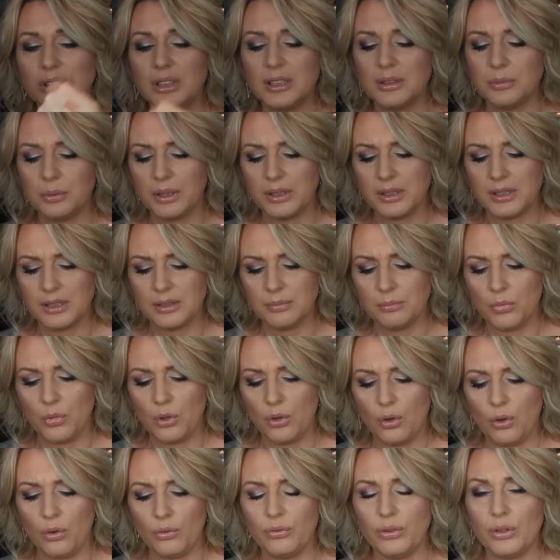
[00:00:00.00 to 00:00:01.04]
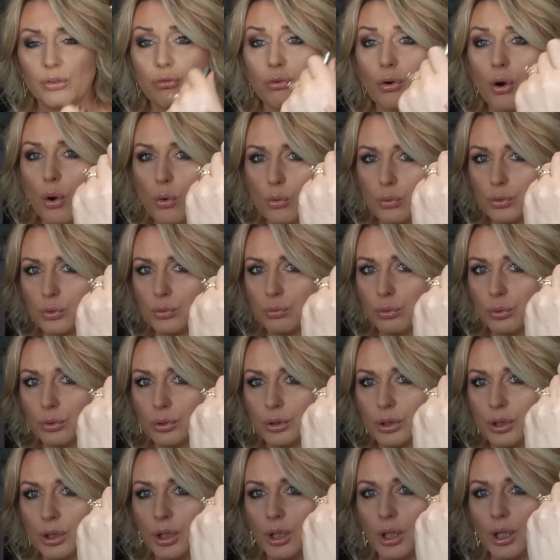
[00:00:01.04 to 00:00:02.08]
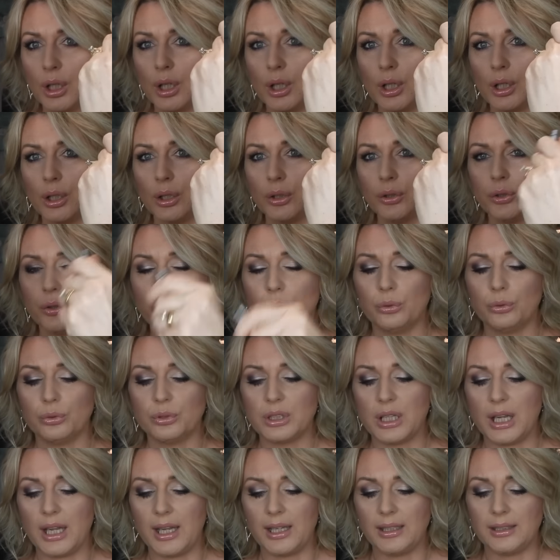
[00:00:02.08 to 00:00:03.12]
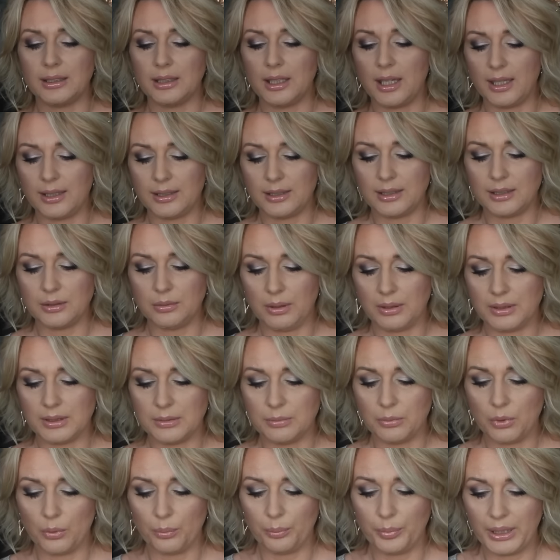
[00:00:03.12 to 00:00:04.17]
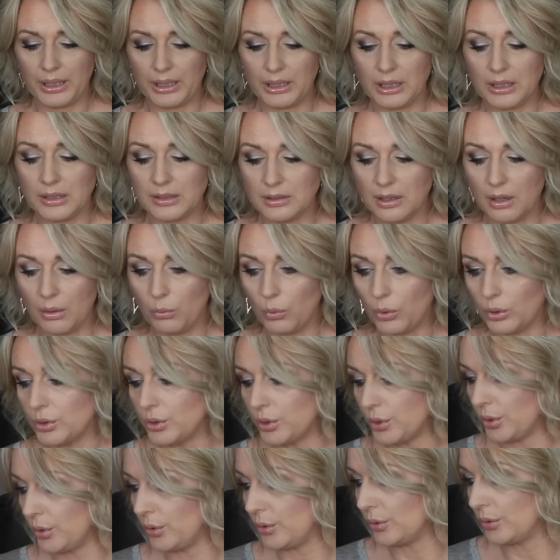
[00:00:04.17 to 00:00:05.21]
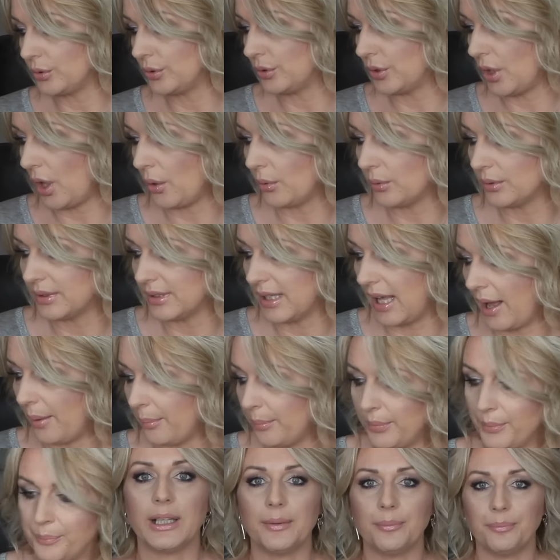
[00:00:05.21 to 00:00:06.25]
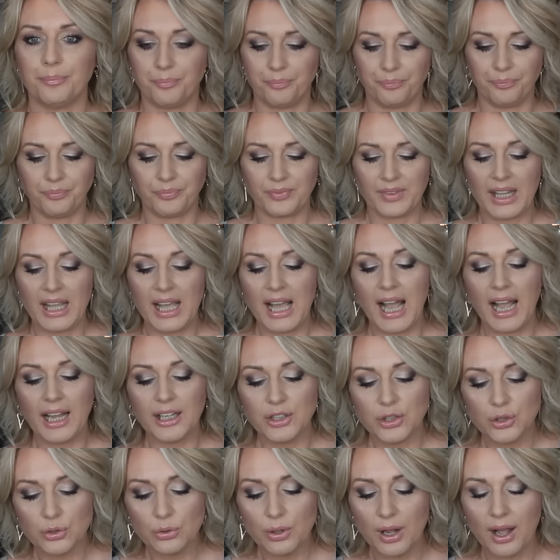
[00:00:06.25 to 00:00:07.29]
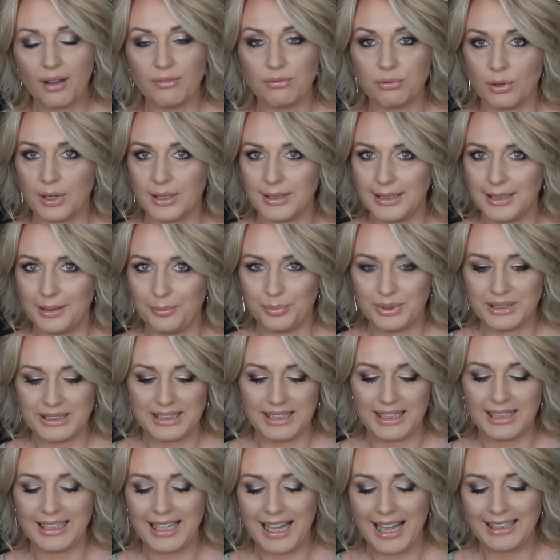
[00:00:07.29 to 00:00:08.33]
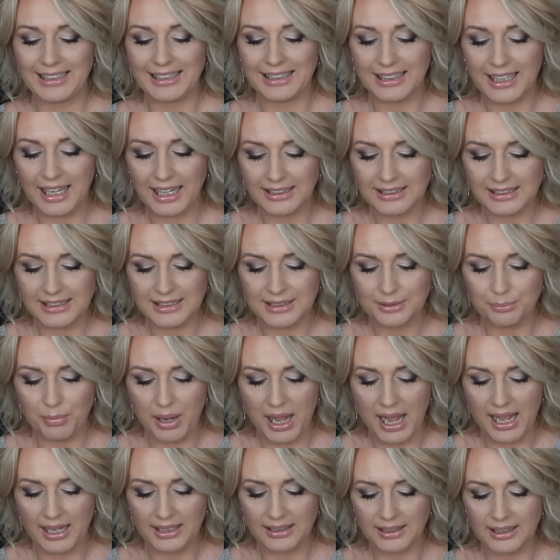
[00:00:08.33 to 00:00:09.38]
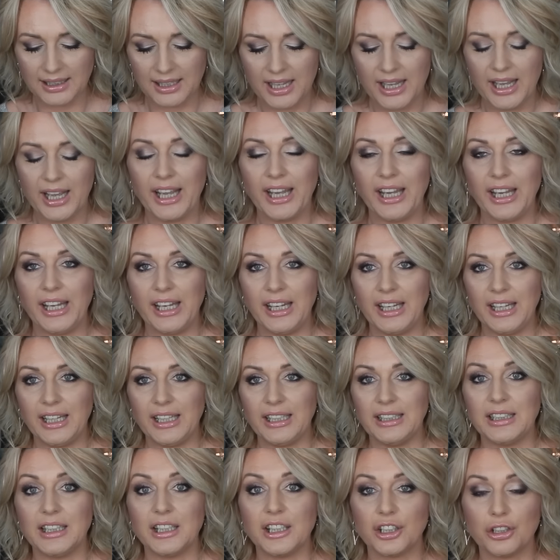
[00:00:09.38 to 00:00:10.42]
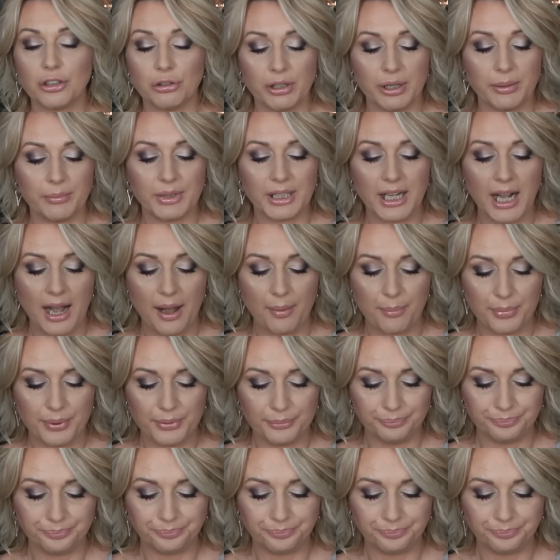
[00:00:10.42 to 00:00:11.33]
This one is more of a rosewood nude, and this one's more pinky, so I want to use those up. I do have one lipstick, and again it's MAC in Cream Cup.